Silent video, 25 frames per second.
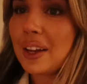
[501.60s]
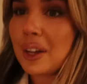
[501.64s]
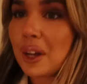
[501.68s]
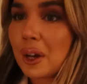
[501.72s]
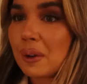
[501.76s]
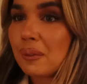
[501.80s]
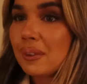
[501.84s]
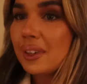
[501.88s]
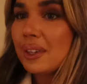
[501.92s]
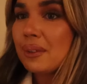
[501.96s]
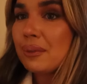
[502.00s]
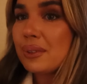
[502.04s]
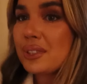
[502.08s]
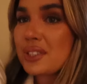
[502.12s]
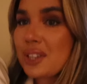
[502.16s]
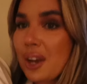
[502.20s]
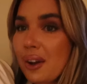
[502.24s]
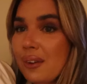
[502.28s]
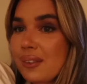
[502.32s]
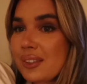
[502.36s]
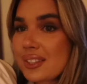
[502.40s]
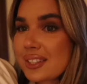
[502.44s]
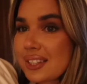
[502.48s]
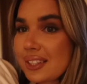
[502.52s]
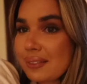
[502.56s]
Got my
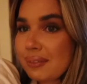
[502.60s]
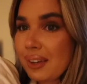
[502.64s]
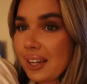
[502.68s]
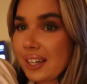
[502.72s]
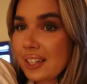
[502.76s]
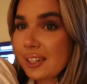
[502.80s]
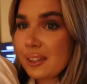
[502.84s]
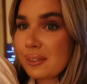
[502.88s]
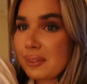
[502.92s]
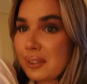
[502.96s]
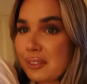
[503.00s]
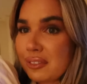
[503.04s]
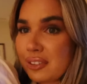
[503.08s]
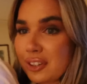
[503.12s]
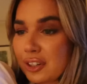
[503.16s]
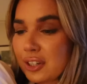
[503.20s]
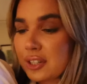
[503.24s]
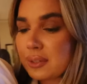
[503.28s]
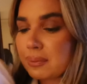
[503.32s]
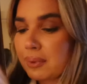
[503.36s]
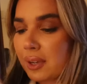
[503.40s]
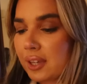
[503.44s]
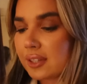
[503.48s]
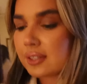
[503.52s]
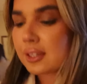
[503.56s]
pyjamas that Maddie got me for
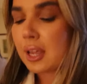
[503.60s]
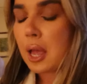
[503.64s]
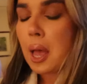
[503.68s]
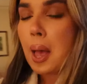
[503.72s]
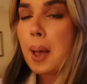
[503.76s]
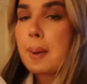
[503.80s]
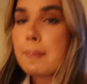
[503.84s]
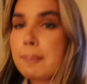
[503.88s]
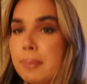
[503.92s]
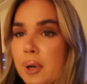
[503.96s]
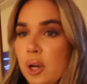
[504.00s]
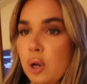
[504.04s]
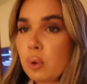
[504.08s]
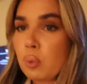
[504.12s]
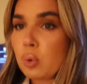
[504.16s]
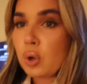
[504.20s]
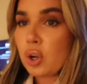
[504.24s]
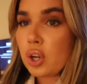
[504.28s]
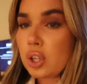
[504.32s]
Christmas, but we're